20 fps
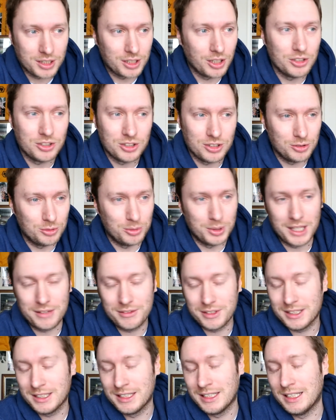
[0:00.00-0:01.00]
cousin or
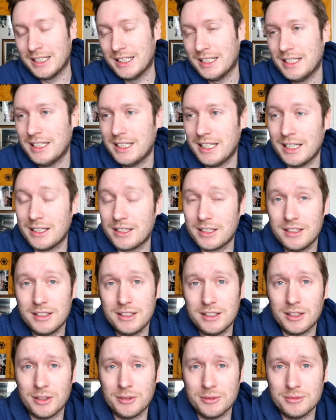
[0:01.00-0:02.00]
whatever,
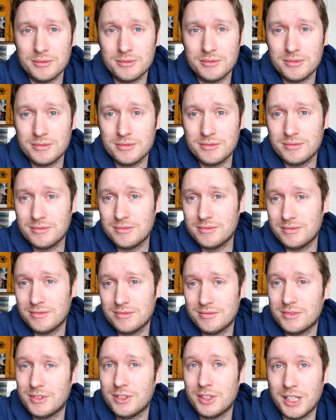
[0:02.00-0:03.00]
in
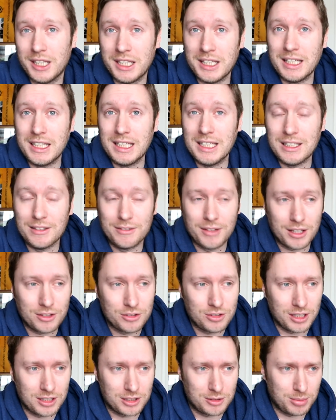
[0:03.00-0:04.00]
need of
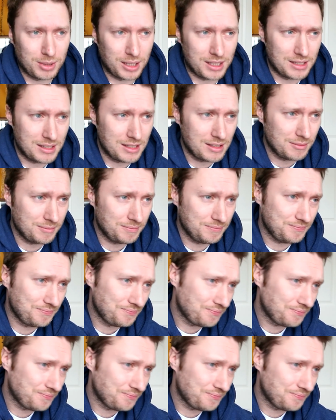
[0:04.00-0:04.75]
that transplant,